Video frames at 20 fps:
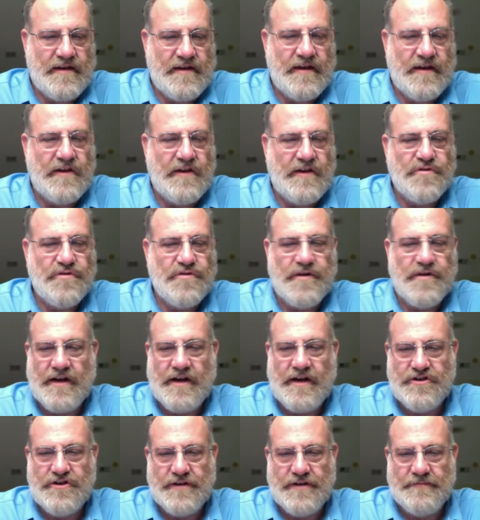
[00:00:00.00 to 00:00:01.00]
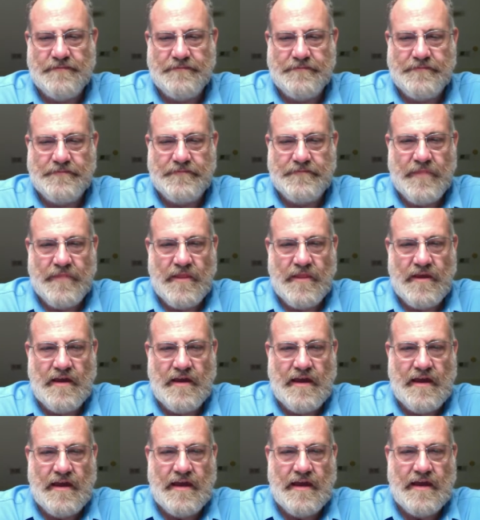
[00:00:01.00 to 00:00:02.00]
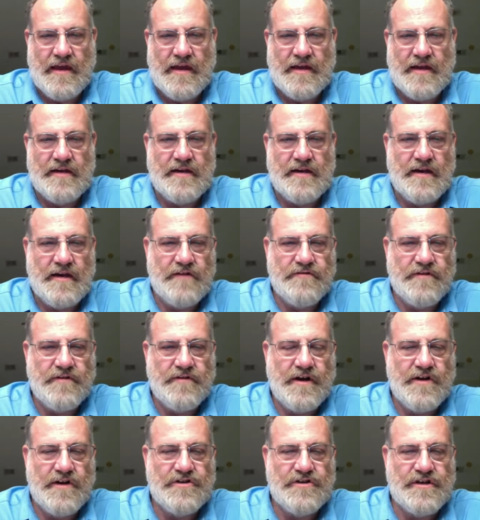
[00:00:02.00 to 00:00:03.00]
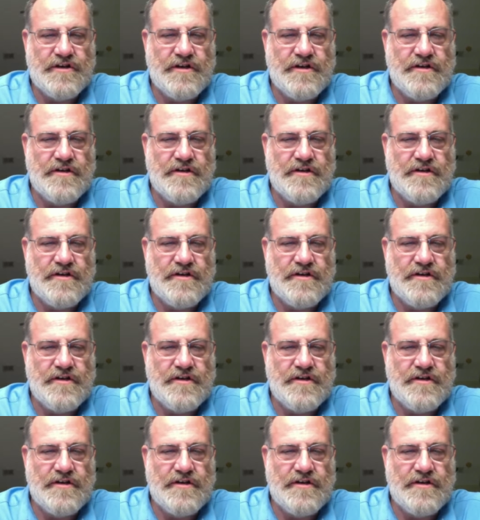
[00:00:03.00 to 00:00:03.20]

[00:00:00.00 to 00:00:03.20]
introduction and an introduction